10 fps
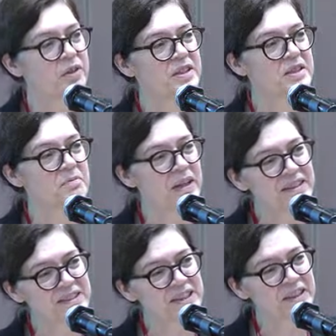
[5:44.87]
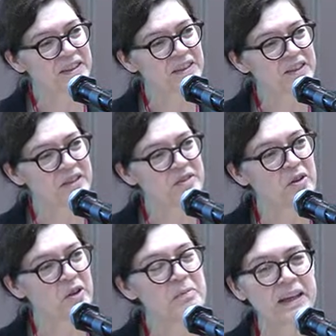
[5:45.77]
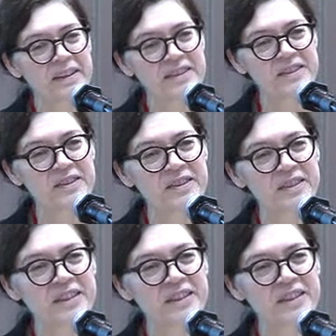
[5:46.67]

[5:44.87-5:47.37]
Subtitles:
It's amazing that you all made it here.